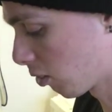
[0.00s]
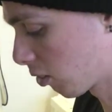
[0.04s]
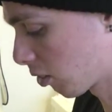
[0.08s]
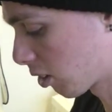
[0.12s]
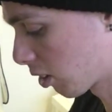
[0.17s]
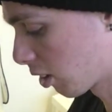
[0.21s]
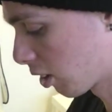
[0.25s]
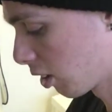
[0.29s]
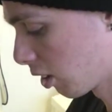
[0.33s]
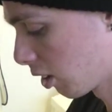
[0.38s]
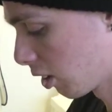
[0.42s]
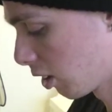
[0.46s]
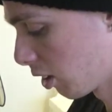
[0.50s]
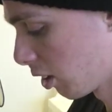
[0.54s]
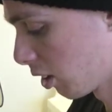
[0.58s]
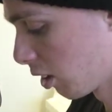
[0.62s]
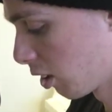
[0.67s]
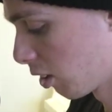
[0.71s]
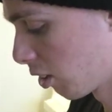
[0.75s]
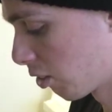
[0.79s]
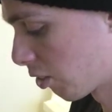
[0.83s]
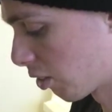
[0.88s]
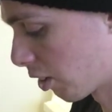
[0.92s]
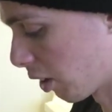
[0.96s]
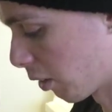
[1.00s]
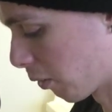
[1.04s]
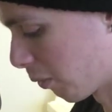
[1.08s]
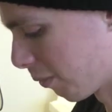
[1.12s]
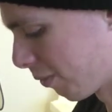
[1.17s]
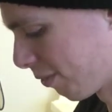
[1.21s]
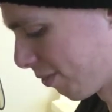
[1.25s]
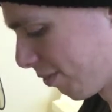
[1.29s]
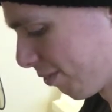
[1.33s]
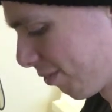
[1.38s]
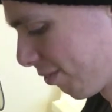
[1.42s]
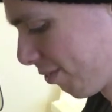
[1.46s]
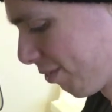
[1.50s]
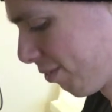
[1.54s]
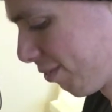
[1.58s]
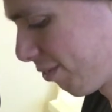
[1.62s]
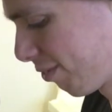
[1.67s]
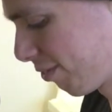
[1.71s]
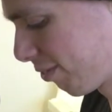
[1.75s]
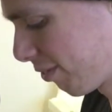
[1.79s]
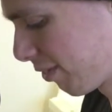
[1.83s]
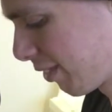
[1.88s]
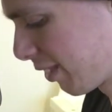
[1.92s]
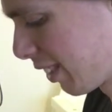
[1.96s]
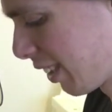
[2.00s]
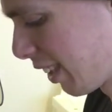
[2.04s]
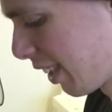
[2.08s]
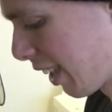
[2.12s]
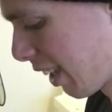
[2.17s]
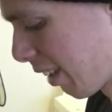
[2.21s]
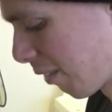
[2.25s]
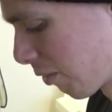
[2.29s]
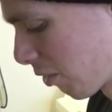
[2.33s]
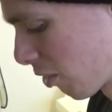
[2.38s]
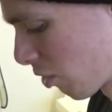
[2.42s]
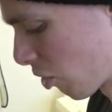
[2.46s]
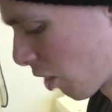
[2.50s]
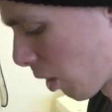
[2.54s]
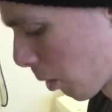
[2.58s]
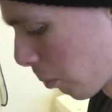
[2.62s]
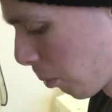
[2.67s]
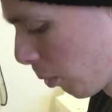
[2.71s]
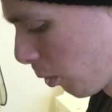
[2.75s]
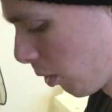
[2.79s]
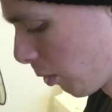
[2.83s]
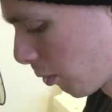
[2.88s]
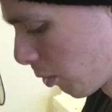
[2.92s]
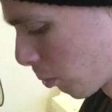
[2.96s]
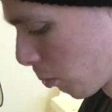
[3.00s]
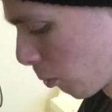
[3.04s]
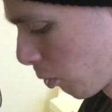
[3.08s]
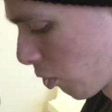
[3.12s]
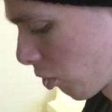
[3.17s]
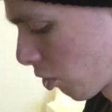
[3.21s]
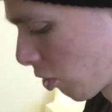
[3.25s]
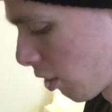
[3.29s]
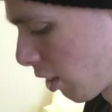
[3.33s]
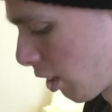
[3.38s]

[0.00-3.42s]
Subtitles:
So, I'm just going to pull as much of